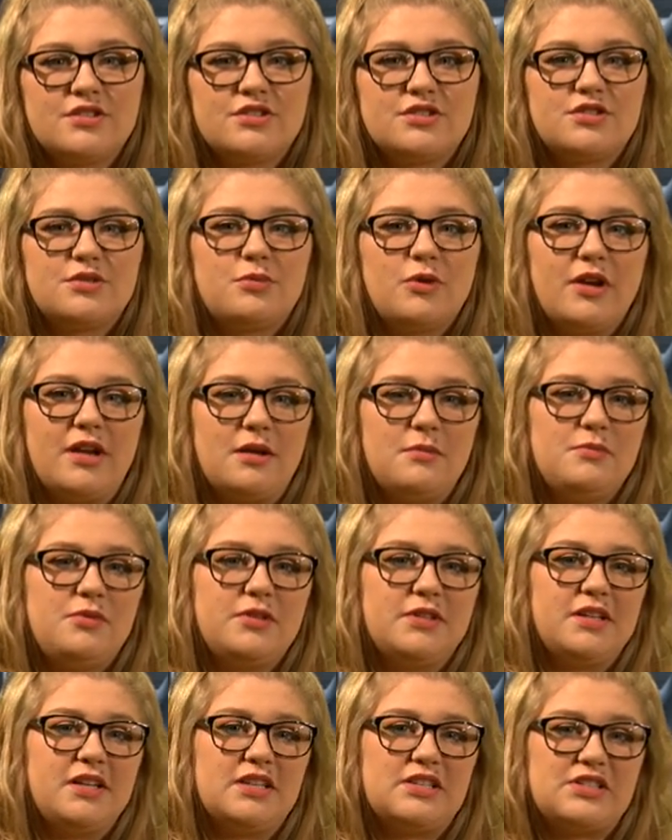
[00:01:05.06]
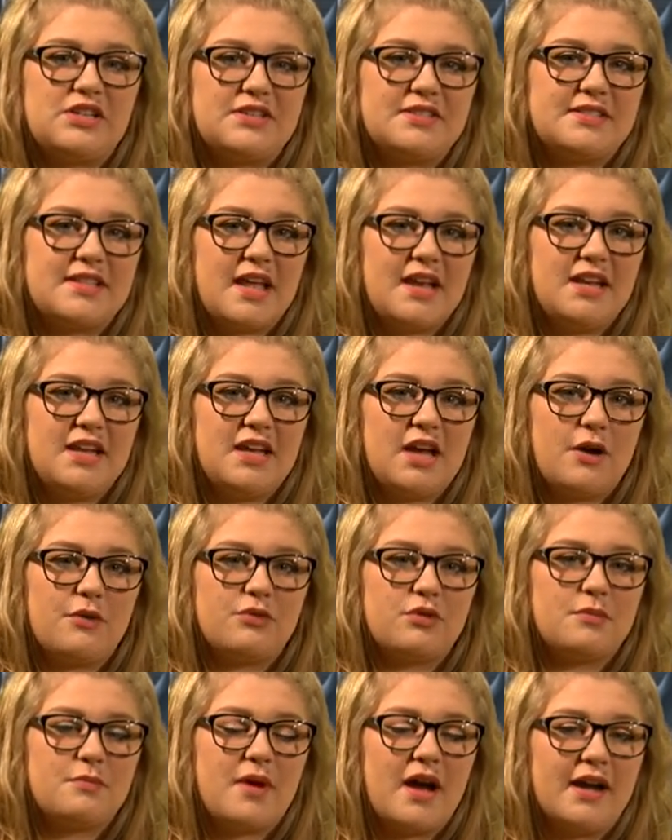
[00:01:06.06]
Sheboygan police are sending
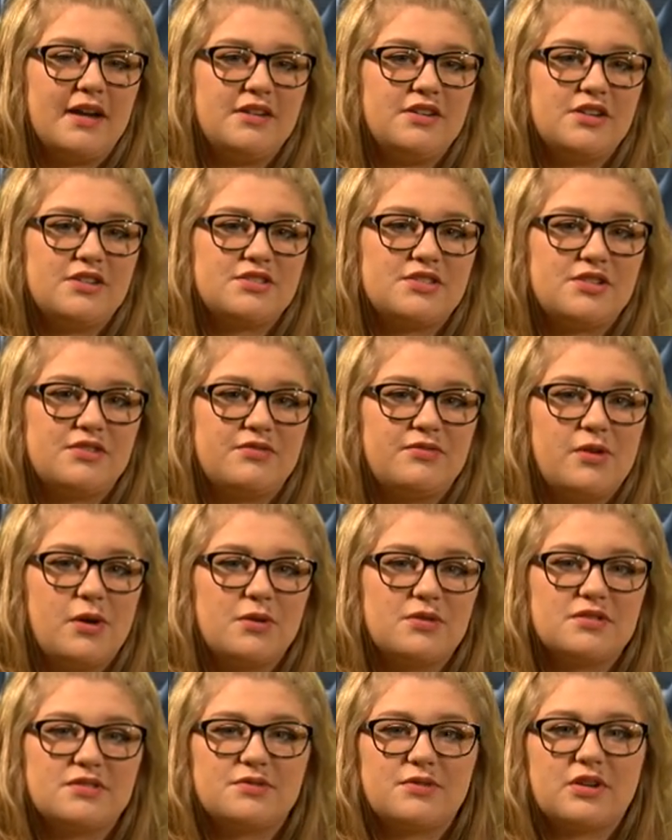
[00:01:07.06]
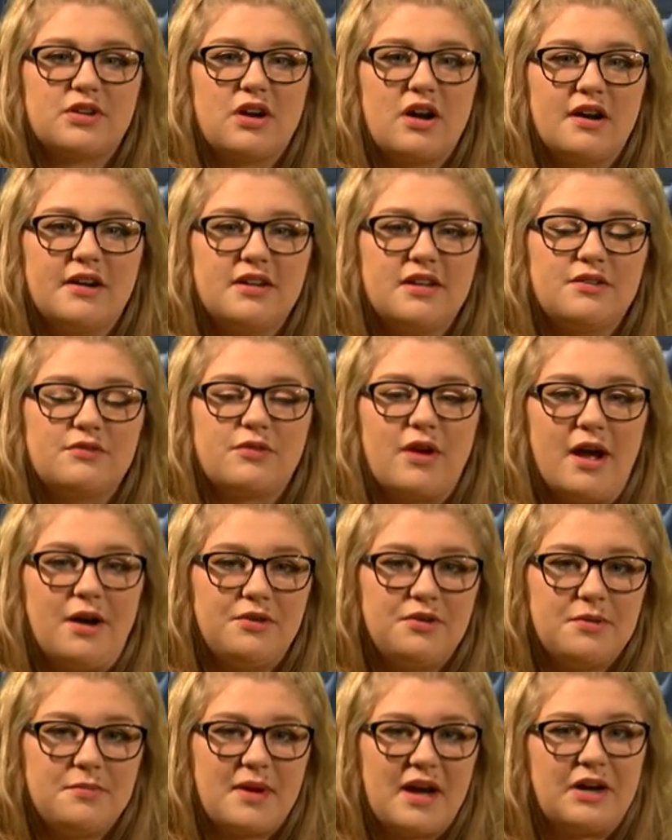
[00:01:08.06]
out reminders to folks regarding
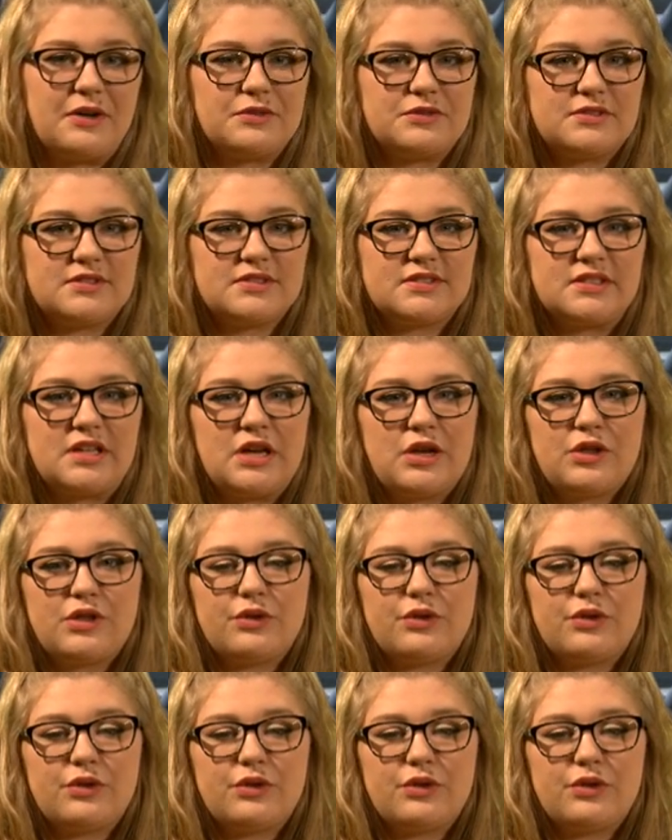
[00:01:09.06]
roundabouts.